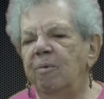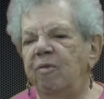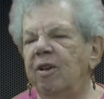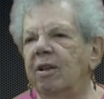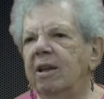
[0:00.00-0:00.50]

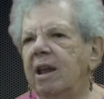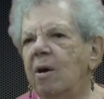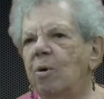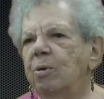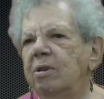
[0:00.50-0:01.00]
fill it
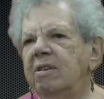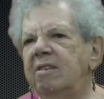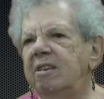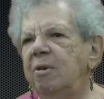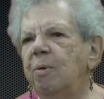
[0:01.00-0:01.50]
out and
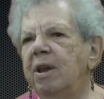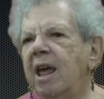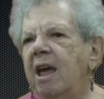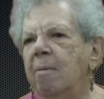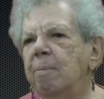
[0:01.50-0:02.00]
see what
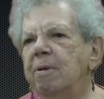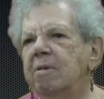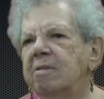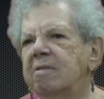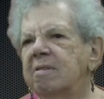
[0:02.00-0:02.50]

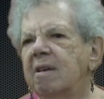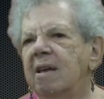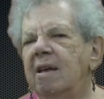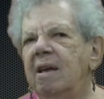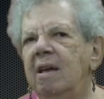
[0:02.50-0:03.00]
happens.
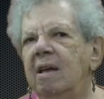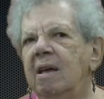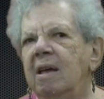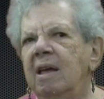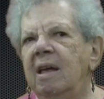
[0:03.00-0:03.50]

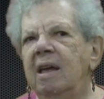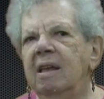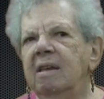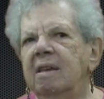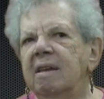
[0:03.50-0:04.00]

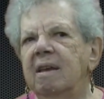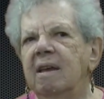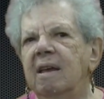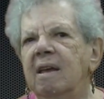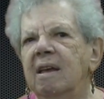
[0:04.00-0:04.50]
And
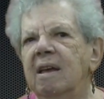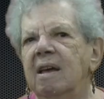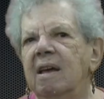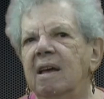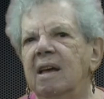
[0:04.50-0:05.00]

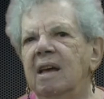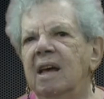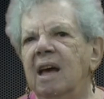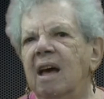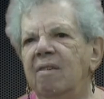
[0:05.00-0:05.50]

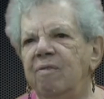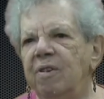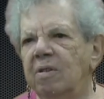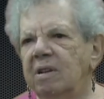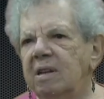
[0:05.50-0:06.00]
I
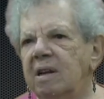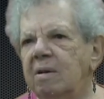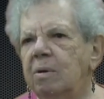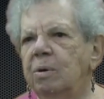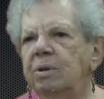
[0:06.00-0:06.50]
filled it
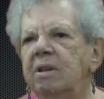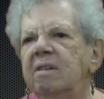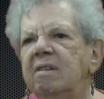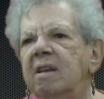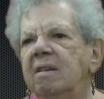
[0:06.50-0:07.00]
out and
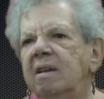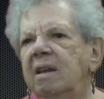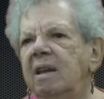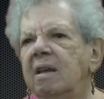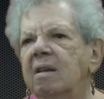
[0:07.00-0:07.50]
sent it
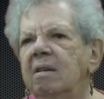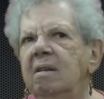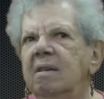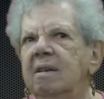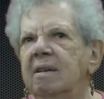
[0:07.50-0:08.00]
in.
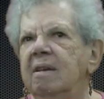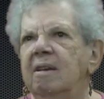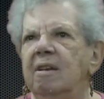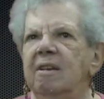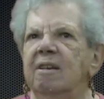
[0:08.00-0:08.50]

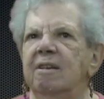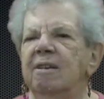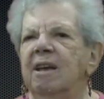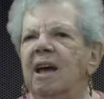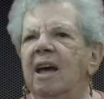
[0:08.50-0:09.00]

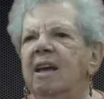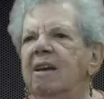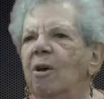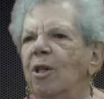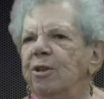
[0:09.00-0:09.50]
I
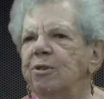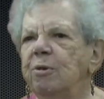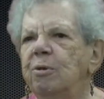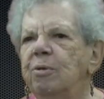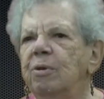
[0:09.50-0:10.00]

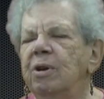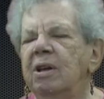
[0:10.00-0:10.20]
also